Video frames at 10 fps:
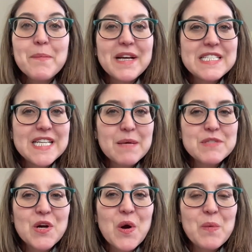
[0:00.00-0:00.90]
My
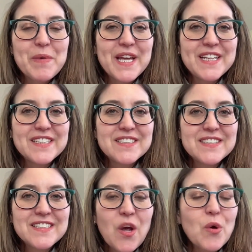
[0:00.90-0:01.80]
DMs are open,
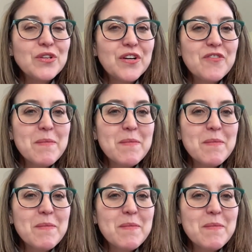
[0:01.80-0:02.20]
or look for